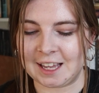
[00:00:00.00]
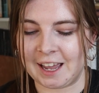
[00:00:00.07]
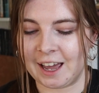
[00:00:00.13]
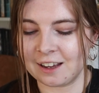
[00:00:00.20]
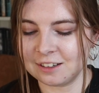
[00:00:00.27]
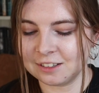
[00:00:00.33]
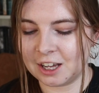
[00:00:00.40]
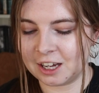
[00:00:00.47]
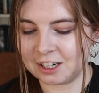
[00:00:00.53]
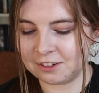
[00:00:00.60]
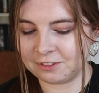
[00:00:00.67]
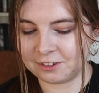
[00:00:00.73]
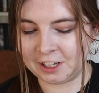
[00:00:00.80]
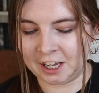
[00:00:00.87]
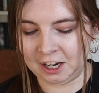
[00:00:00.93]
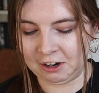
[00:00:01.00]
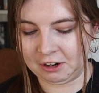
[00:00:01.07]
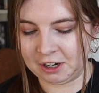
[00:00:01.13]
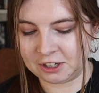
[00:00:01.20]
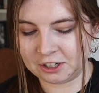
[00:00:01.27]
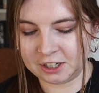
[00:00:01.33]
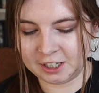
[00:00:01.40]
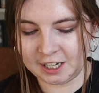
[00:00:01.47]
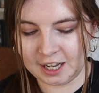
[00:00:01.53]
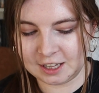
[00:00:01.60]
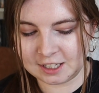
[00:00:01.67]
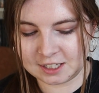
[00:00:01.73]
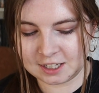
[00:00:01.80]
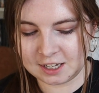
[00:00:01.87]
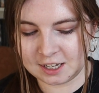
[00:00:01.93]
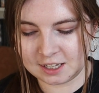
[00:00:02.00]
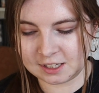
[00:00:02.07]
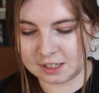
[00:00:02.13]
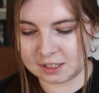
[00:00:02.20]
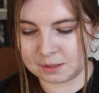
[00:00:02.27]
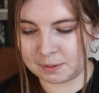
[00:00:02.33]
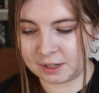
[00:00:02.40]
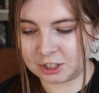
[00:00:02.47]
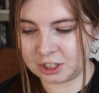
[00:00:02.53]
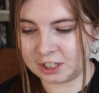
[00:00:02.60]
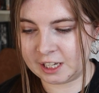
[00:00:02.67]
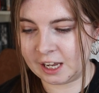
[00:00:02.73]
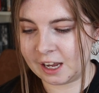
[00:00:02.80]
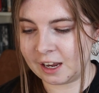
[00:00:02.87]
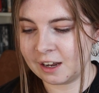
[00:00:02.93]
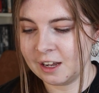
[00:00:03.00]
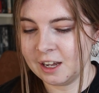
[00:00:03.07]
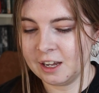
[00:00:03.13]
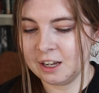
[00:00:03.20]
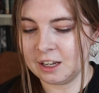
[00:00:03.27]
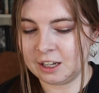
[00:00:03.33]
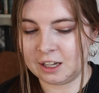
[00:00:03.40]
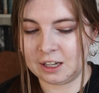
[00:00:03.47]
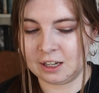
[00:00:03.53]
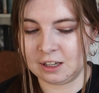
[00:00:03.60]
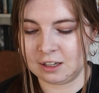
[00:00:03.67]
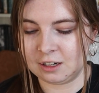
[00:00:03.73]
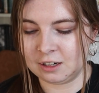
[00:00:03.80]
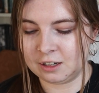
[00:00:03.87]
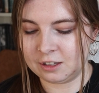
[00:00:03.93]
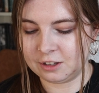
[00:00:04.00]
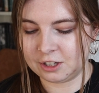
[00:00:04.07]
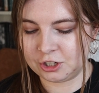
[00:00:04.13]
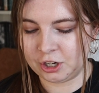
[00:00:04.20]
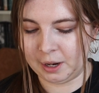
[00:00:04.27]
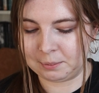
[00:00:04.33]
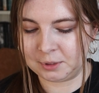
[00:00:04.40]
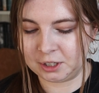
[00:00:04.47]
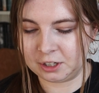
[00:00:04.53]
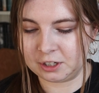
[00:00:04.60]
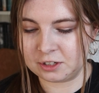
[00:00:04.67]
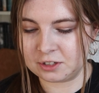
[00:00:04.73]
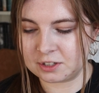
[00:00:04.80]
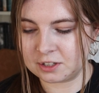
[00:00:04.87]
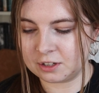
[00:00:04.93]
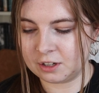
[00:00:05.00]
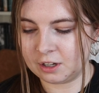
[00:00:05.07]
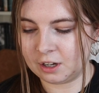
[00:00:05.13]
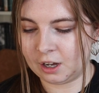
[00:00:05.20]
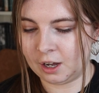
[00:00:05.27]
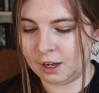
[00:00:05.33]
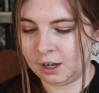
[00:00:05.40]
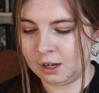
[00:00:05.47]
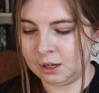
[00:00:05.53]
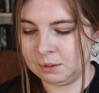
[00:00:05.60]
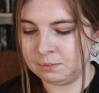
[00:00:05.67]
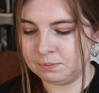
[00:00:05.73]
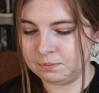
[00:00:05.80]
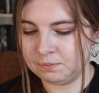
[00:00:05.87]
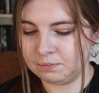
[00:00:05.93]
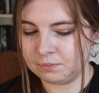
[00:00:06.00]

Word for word: I had a lot of character analysis, especially in the chapters um,